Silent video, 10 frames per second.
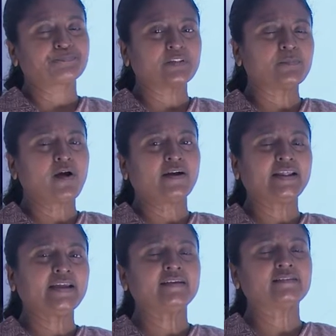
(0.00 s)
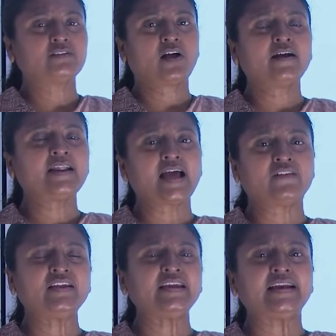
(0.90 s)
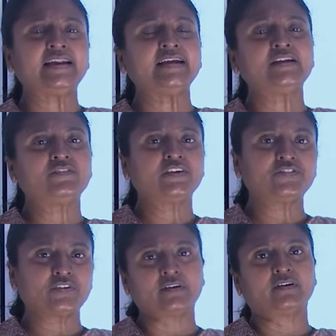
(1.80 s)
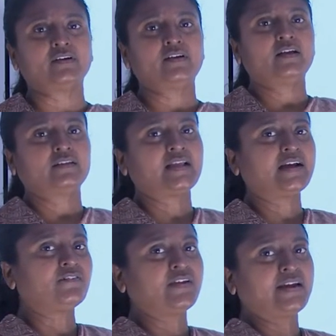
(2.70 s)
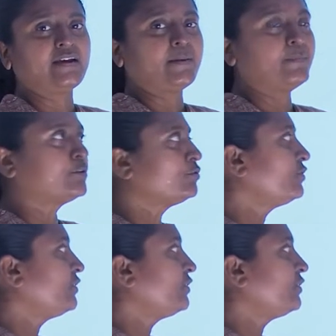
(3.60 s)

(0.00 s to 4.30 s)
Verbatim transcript: the body is not having any division that we can able to